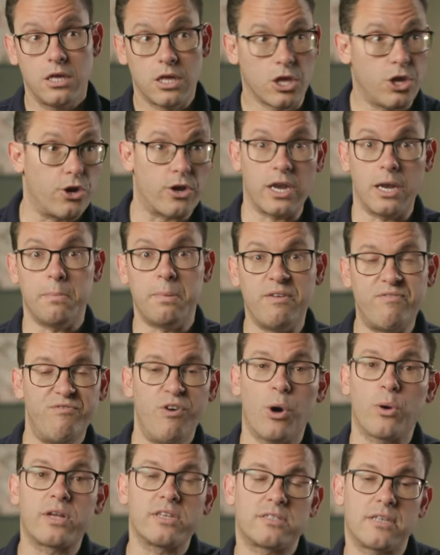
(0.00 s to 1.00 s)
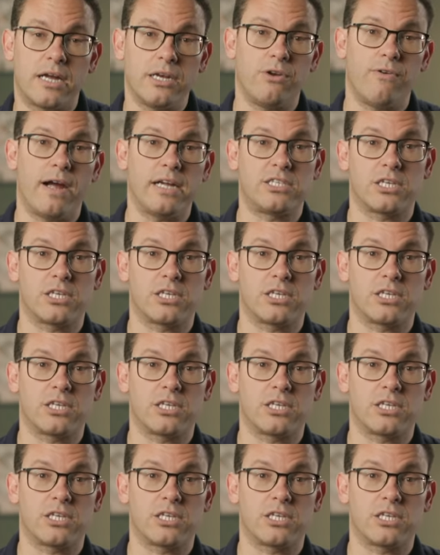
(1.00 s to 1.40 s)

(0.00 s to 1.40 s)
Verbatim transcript: You're going to be focused on your